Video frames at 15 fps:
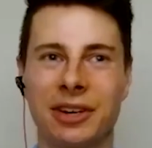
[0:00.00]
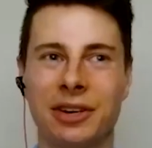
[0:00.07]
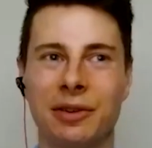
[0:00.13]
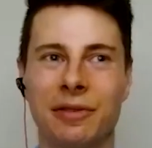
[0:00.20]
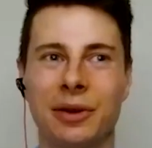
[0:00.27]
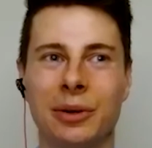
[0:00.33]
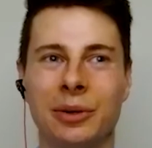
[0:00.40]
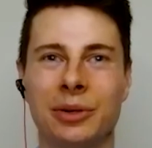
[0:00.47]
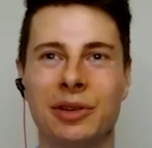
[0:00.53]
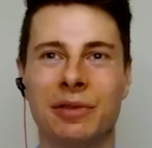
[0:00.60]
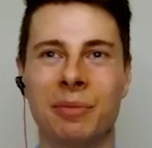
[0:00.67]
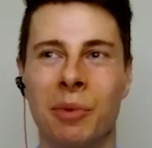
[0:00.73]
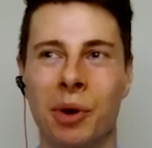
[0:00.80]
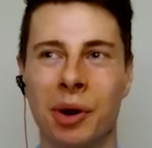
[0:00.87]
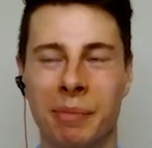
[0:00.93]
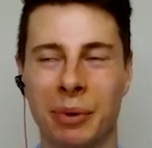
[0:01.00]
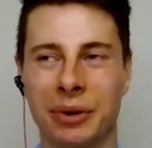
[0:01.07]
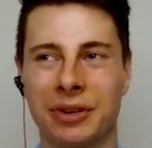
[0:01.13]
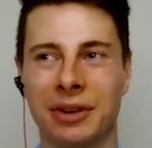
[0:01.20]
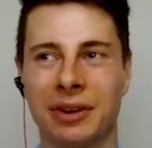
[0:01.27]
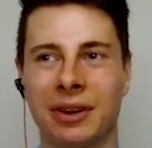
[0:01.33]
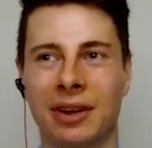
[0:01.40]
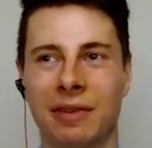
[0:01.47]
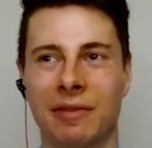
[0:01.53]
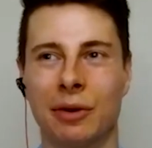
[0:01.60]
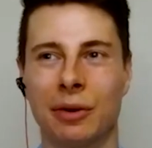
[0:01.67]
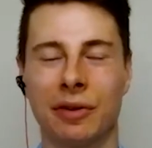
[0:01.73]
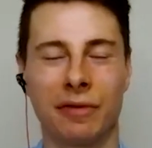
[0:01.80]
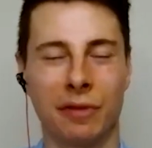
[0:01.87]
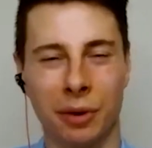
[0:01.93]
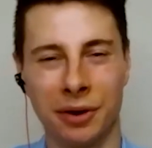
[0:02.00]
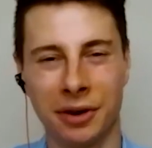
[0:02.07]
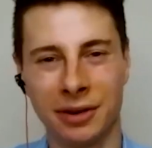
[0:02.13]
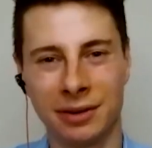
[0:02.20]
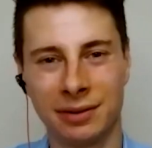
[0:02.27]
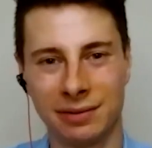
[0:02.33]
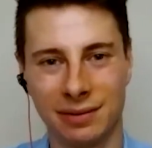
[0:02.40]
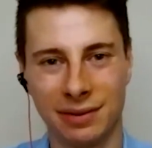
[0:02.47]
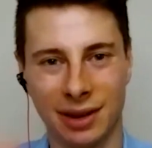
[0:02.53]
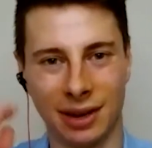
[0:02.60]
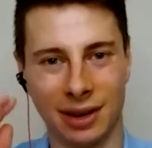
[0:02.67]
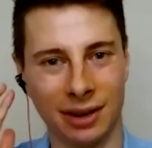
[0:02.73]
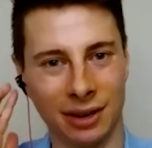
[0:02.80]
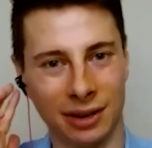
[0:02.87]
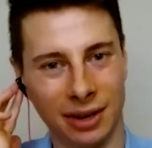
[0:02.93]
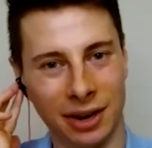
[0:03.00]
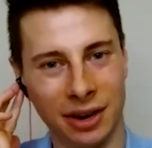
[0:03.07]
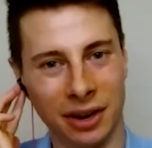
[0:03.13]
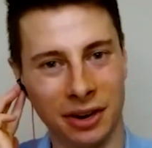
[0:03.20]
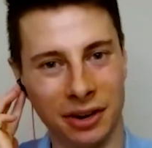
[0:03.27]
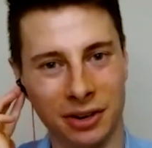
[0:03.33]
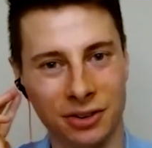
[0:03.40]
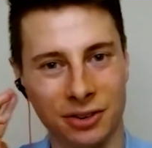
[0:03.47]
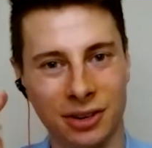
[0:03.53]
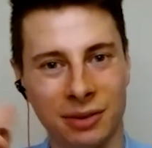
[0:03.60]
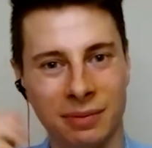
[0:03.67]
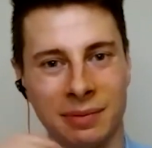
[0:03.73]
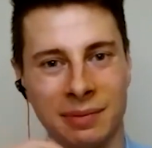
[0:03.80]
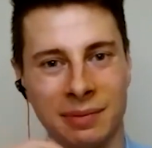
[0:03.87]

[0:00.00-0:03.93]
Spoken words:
that you feel is even more important if you're a foreigner in another country?